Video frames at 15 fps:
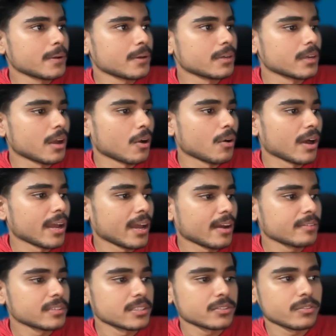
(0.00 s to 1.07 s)
Now I
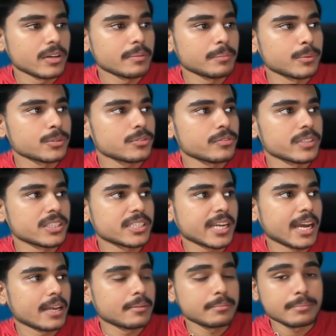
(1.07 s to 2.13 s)
have this one post which
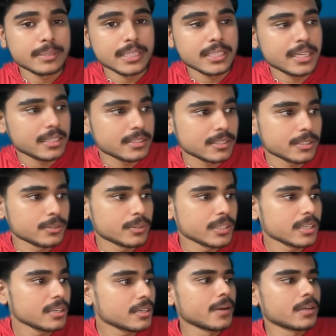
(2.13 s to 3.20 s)
can be
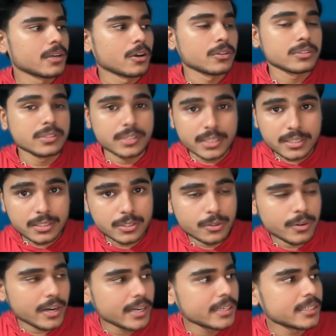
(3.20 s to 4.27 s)
executed. Now this row
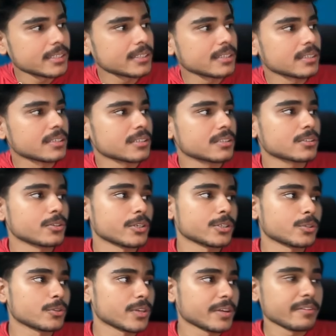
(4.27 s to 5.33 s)
right here is going
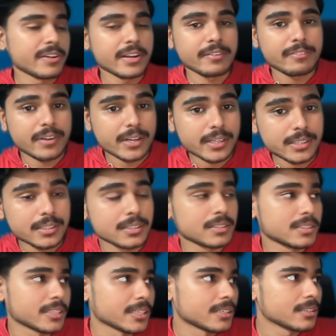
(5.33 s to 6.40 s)
to re-verify the
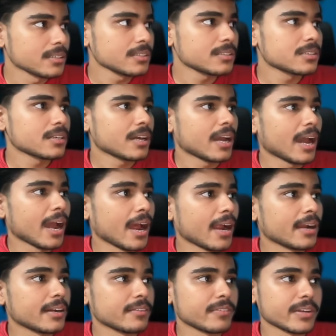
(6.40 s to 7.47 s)
status,
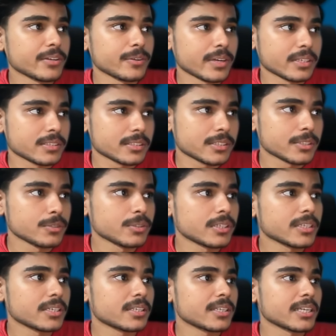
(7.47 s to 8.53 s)
and when you execute
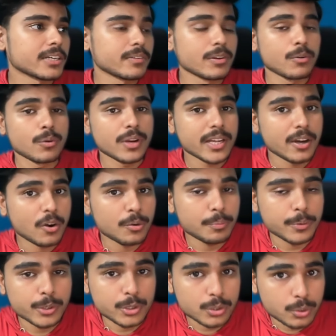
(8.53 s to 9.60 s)
it, it will only
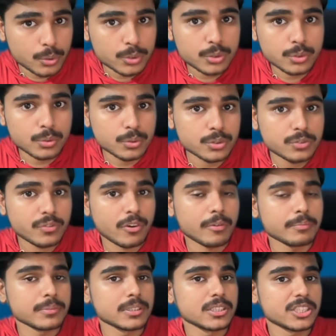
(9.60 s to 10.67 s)
output those rows
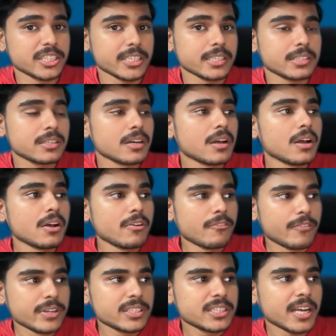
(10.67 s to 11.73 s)
from the sheet
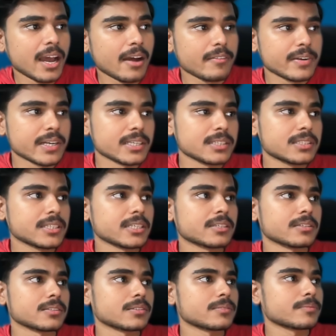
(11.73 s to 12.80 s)
which have ready
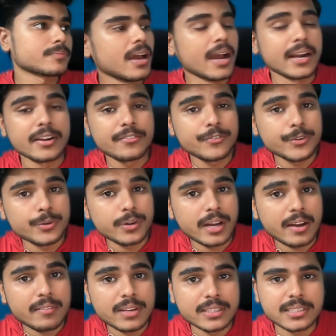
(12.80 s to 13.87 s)
status. And if you
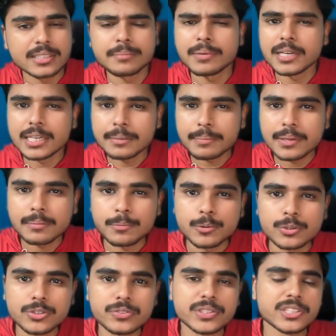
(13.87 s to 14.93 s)
have, let's say, multiple
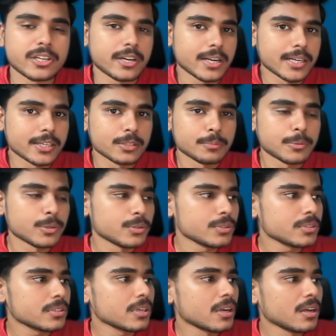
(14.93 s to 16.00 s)
posts which are ready to
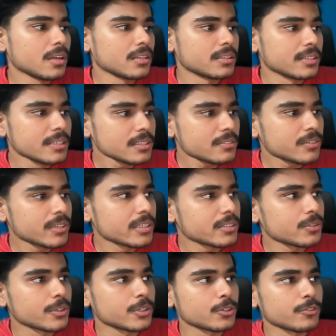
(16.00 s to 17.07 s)
post, this one is
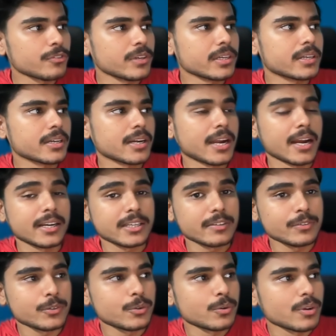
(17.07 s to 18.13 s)
going to filter and give
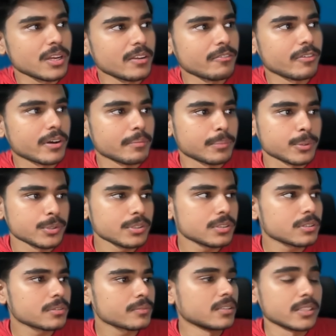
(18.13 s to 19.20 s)
you only one
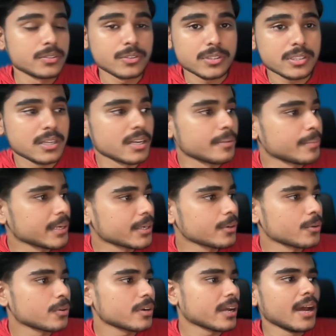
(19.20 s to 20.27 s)
post. This was the limit
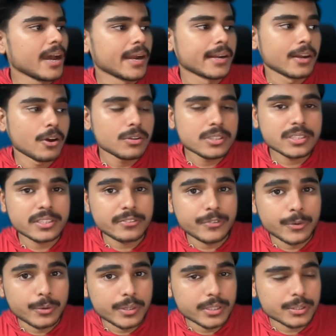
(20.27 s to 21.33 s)
node, and now this if
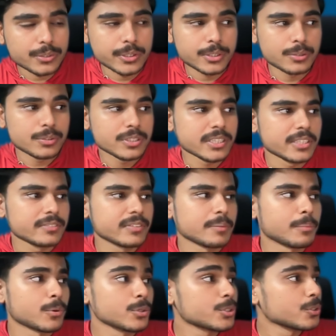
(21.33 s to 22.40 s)
node is going to see if the
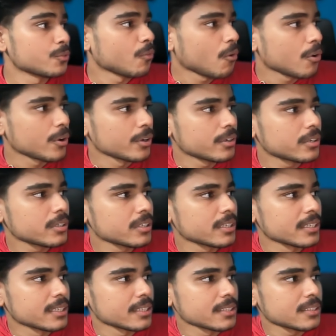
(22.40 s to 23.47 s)
post you want
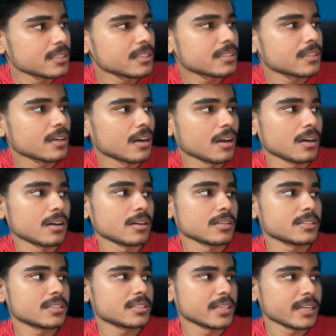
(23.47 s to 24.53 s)
is a
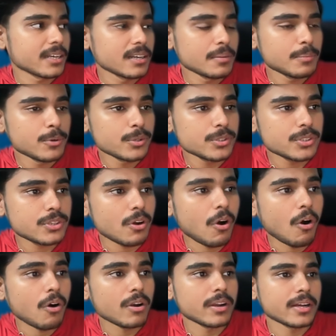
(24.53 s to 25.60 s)
single post
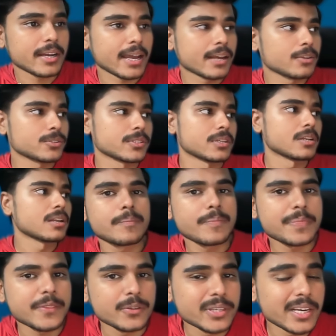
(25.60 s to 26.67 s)
or a carousel.
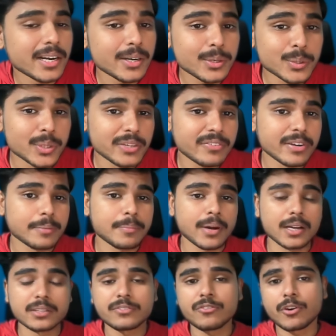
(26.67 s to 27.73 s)
Now there are two different
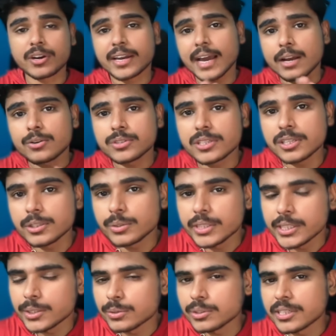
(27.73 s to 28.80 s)
paths. For carousel, you
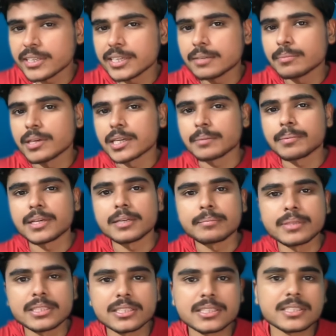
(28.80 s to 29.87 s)
need to generate multiple
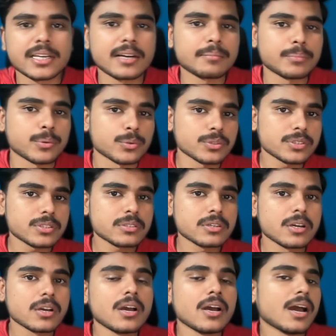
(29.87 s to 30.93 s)
images and post.
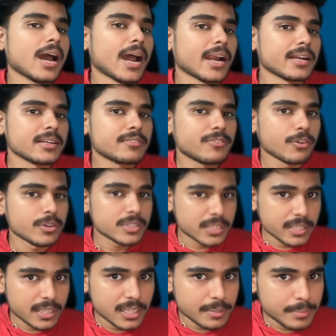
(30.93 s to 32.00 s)
And for
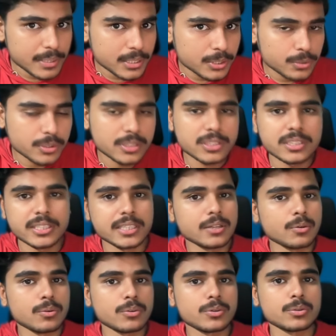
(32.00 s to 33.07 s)
single image, you just need
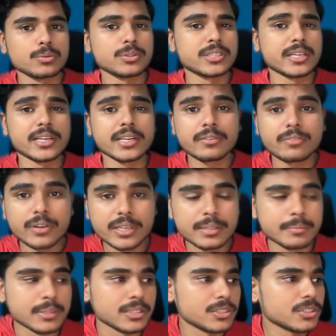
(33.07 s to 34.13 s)
to generate one
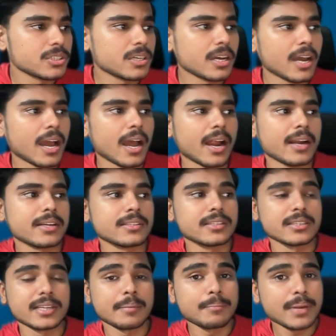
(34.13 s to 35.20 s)
image. And the
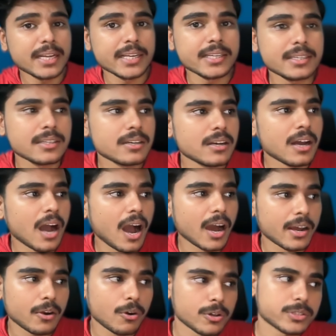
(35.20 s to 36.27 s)
template are
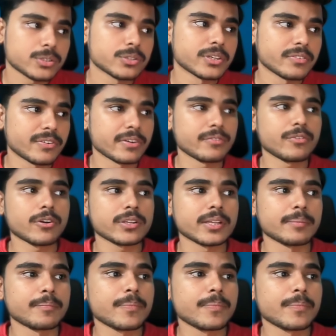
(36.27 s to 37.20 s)
also different for them.